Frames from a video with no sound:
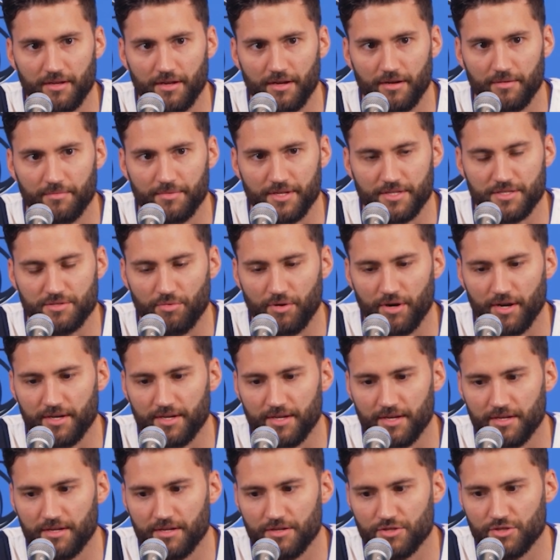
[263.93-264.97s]
That's what I
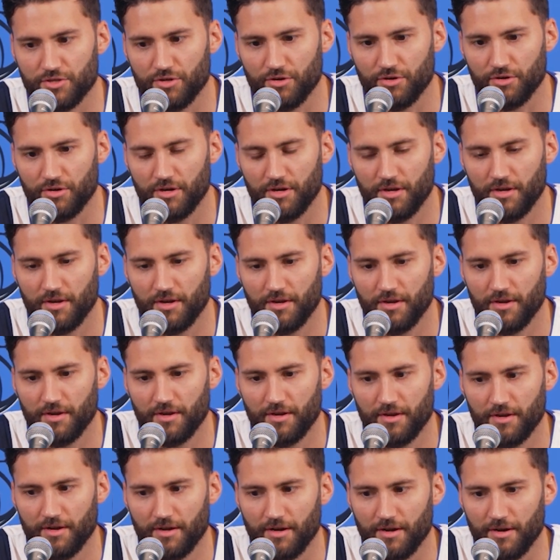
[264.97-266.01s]
did. So
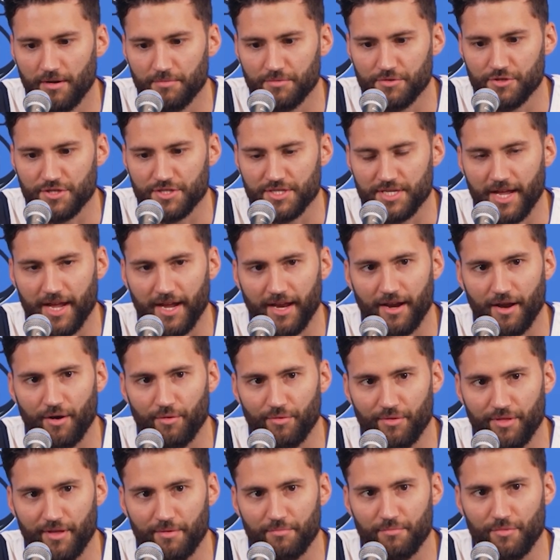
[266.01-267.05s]
I'm just hanging out
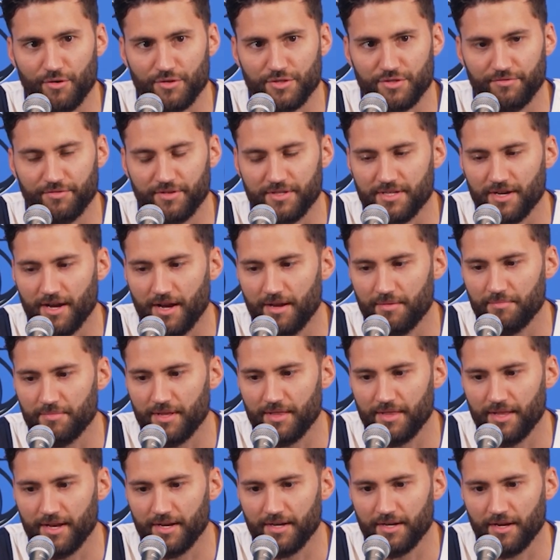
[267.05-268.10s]
with them most of the time
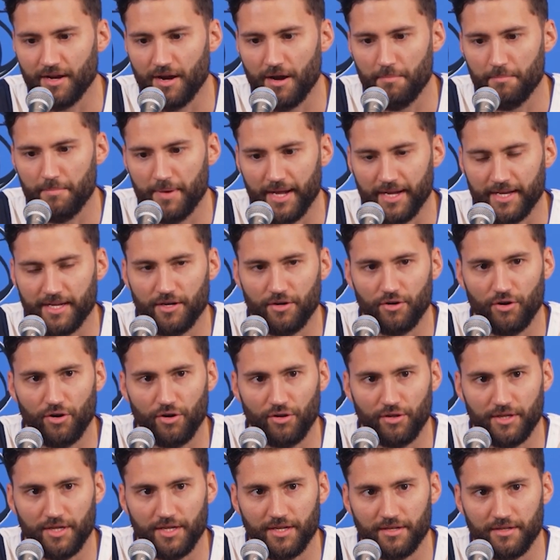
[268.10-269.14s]
and then come back here
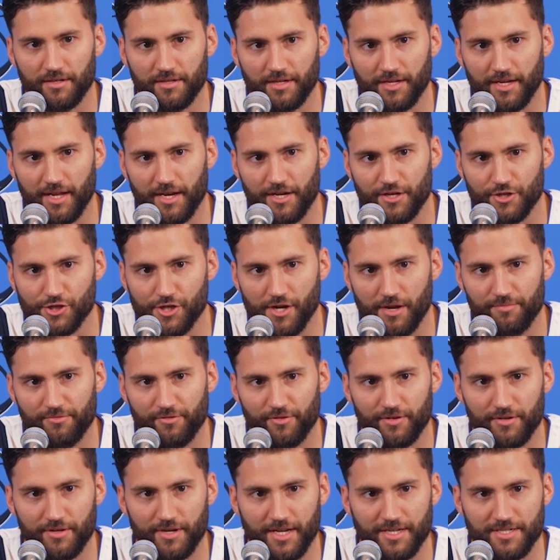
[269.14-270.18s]
early and get in shape
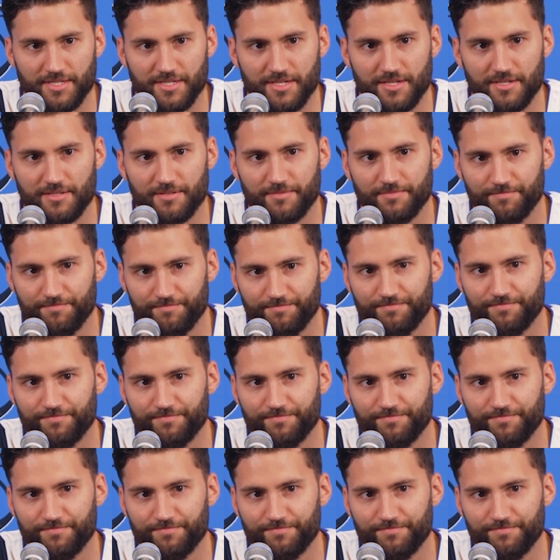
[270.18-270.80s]
for the next season.